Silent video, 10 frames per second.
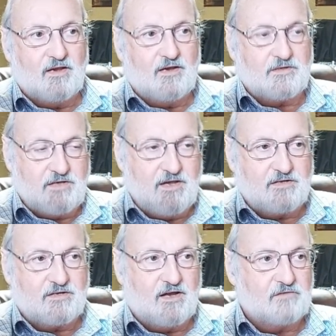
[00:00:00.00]

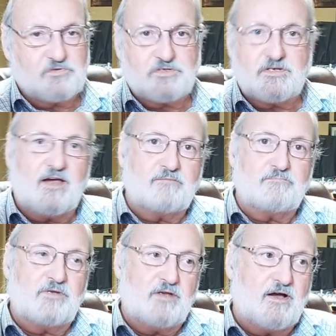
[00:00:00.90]
Again, I have sat
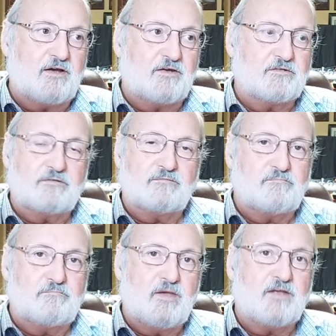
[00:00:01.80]
behind
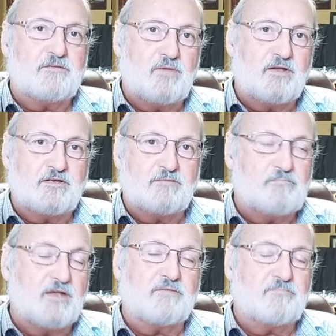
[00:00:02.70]
many, many,
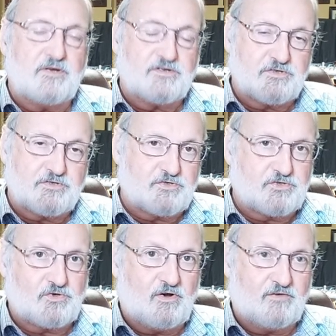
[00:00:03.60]
many pieces of
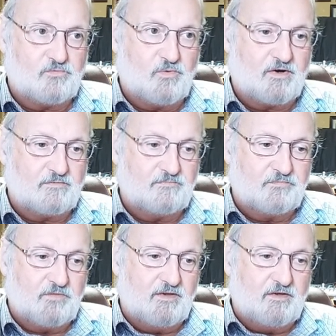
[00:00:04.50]
software
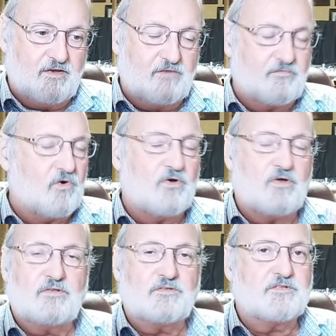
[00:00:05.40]
of
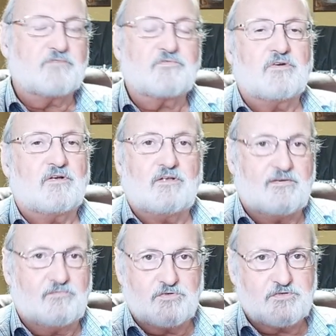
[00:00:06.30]
all different
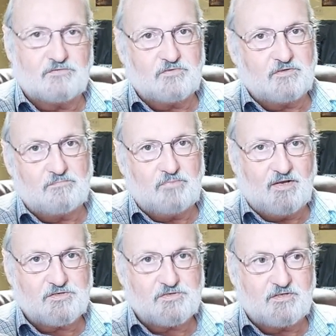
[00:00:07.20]
levels of
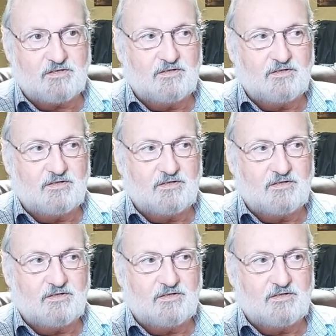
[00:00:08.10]
complexity.